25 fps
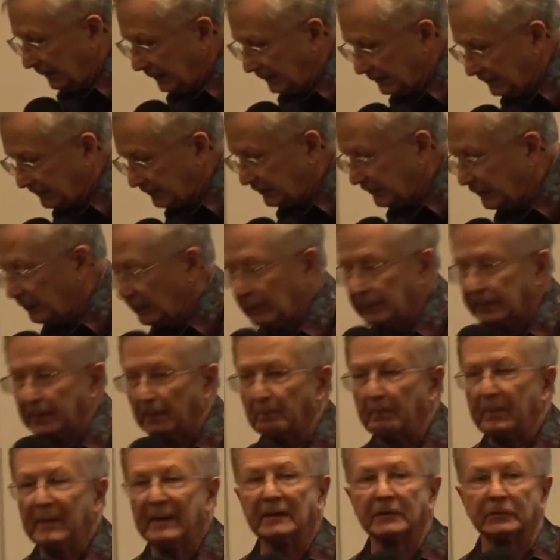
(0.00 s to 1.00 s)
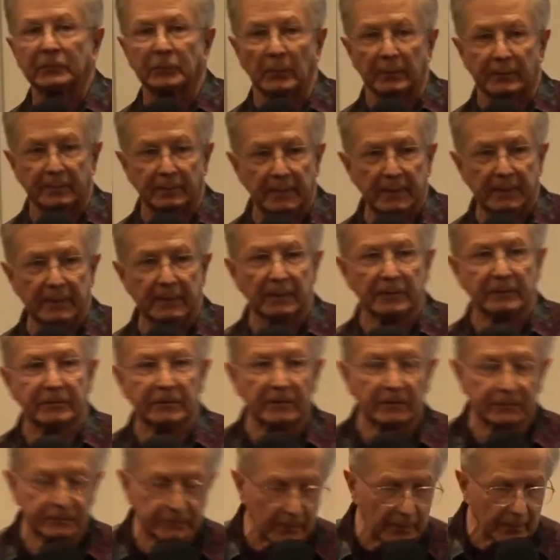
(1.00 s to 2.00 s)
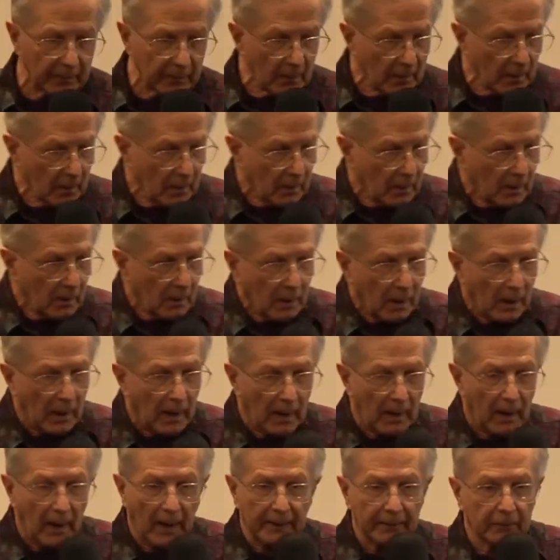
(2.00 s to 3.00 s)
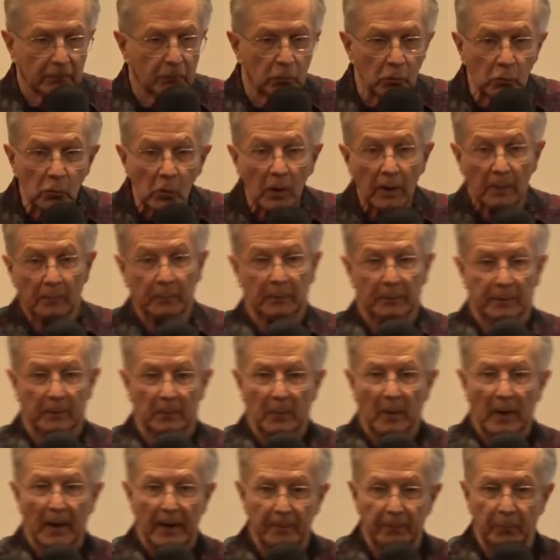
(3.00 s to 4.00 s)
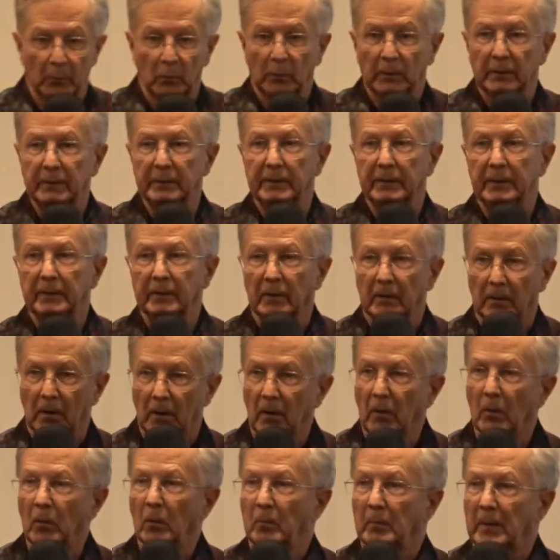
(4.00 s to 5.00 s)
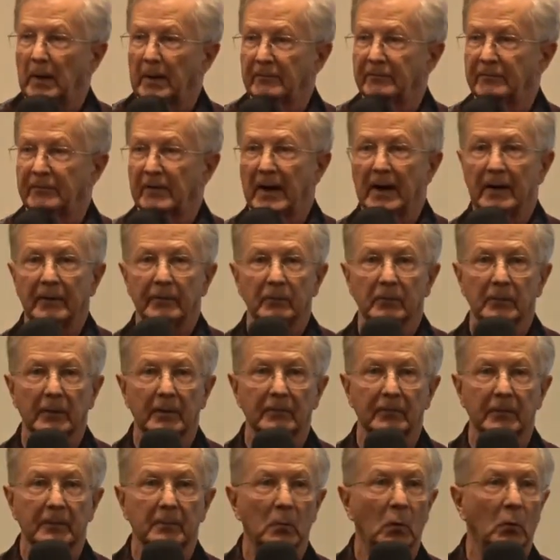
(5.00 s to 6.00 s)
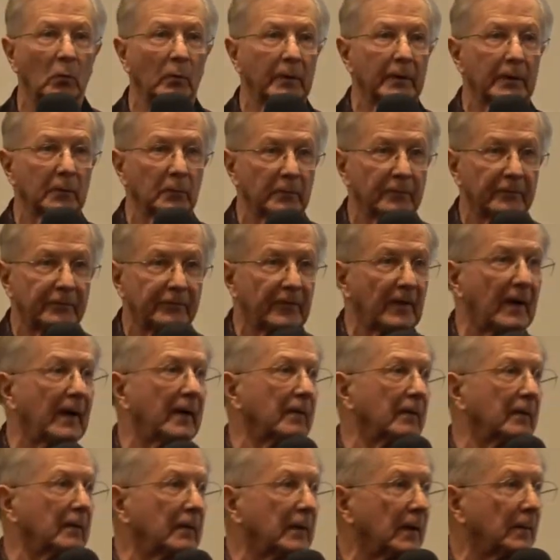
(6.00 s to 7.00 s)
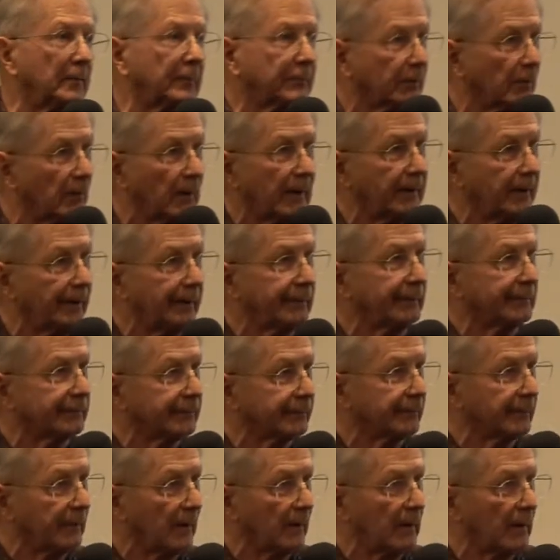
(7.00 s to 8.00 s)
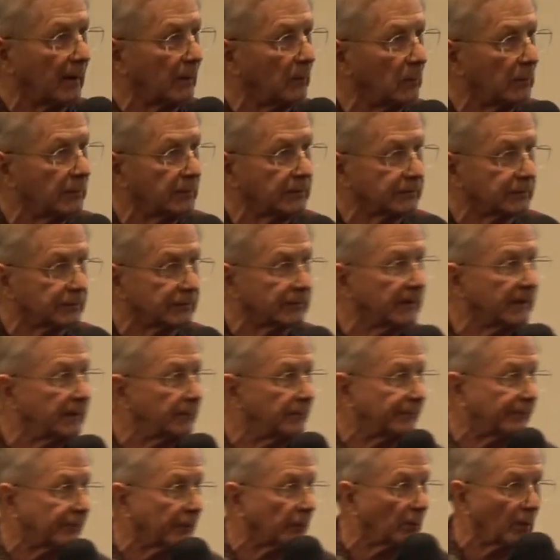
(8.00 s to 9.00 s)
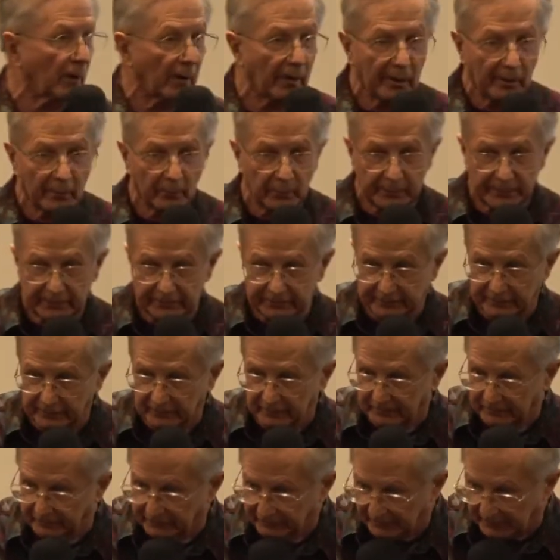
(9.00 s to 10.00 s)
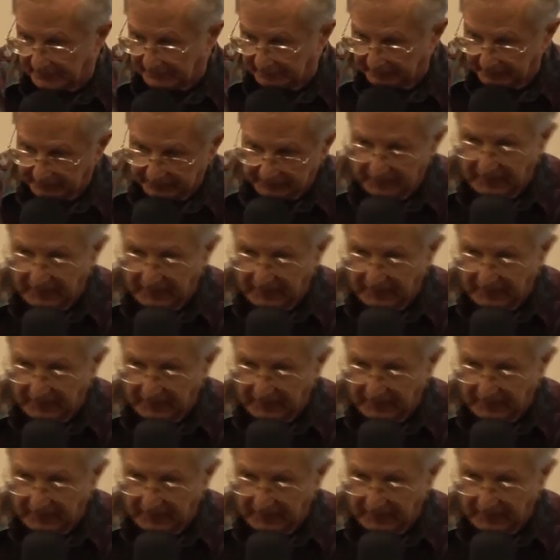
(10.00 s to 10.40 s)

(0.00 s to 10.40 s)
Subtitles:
and sit on the bench with me because he said, I grew up with a pipe organ in our home. My father every morning would fire it up so I wouldn't sleep too long when he started firing